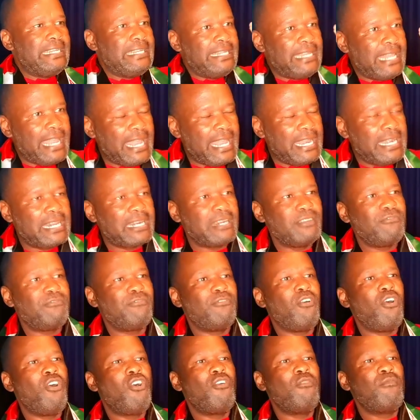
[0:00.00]
Land
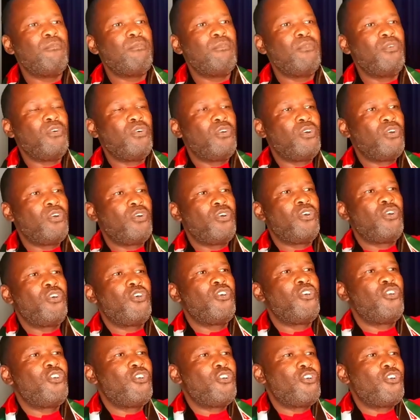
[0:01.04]
reform,
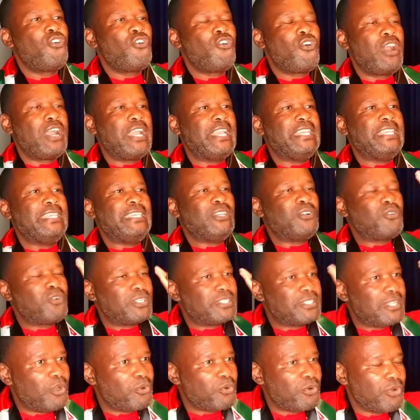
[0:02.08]

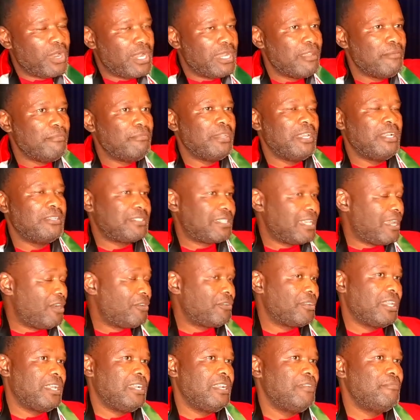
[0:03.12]
because now
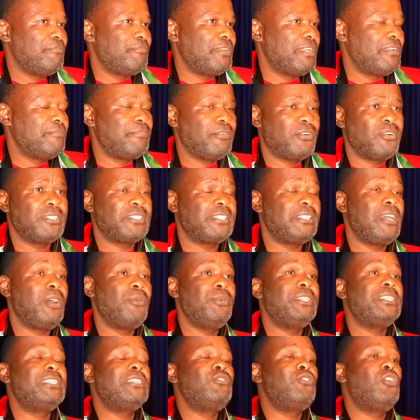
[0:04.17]

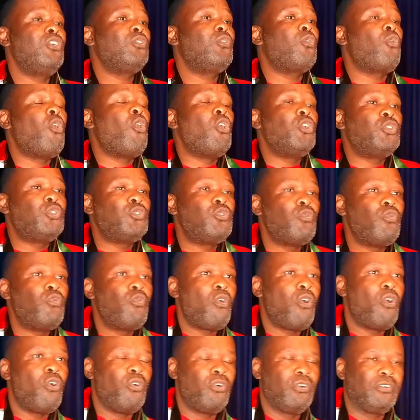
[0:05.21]
we did not go to
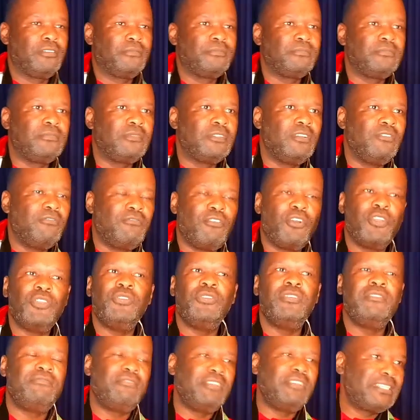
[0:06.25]
war for
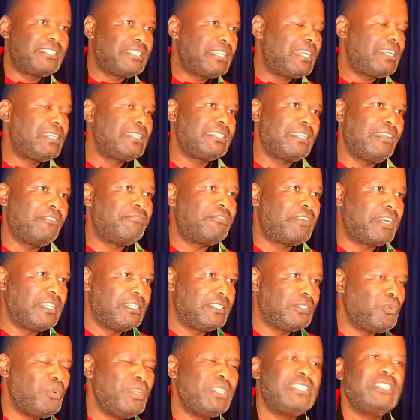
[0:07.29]
universal
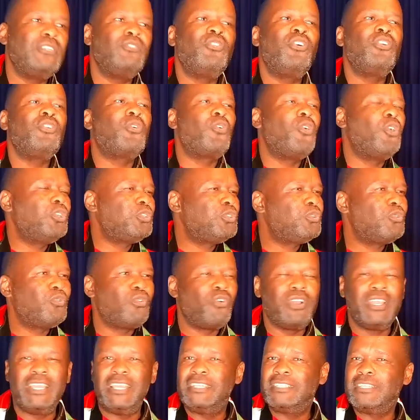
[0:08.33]
suffrage. We did not go to
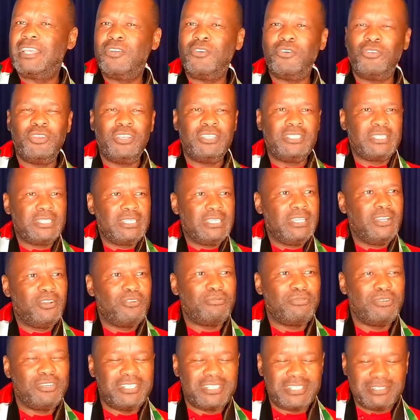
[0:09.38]
war, as I always hear
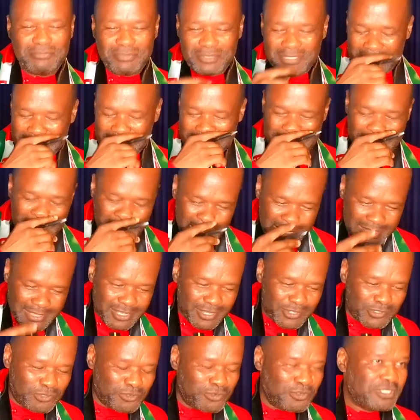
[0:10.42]
what Triple C and
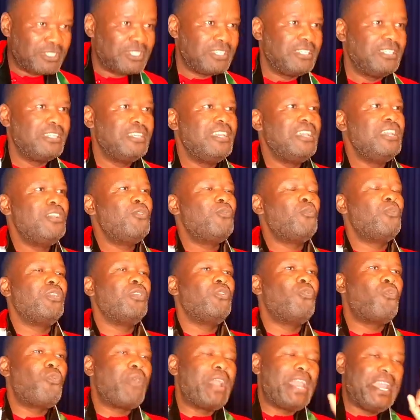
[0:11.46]
others would say,
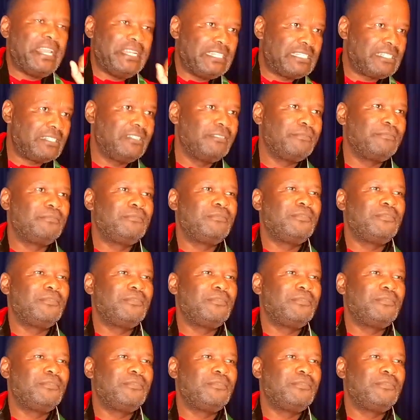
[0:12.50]
we went